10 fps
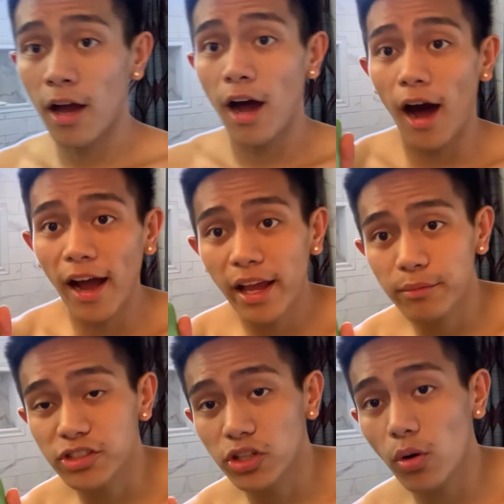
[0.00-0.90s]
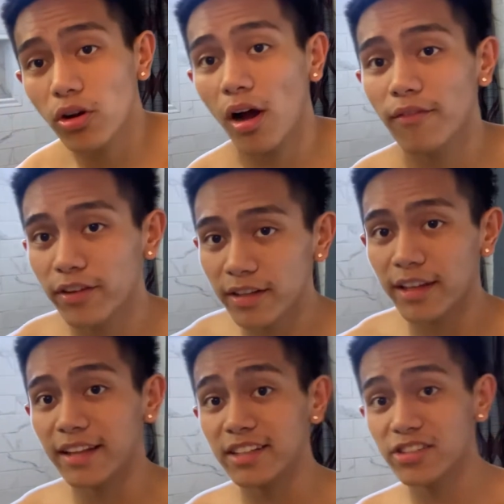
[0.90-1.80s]
I am so confident
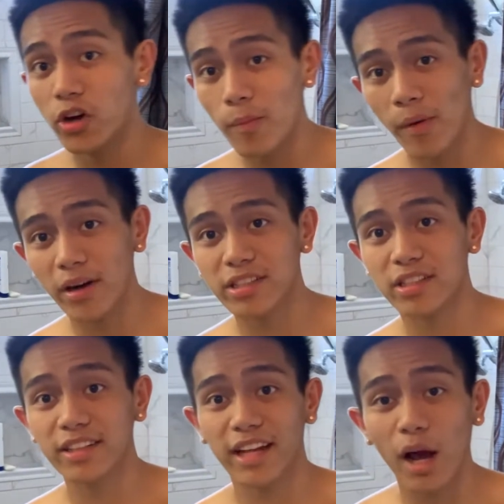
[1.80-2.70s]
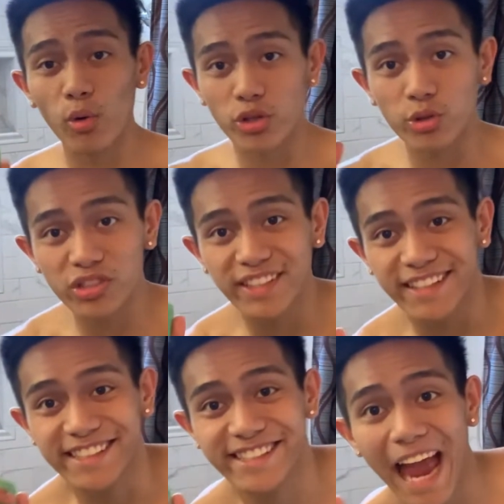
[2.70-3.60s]
that this soap bar is clean that I would use it
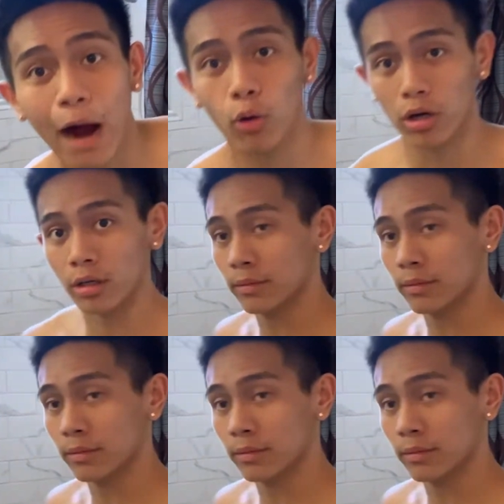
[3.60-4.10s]
to shower.